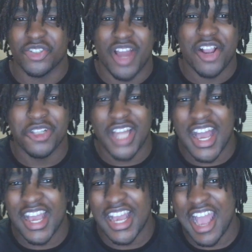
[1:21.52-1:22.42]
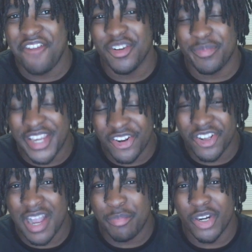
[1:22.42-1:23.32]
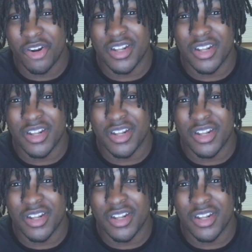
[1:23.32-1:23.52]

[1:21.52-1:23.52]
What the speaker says: not gonna lie, after Peter got put on a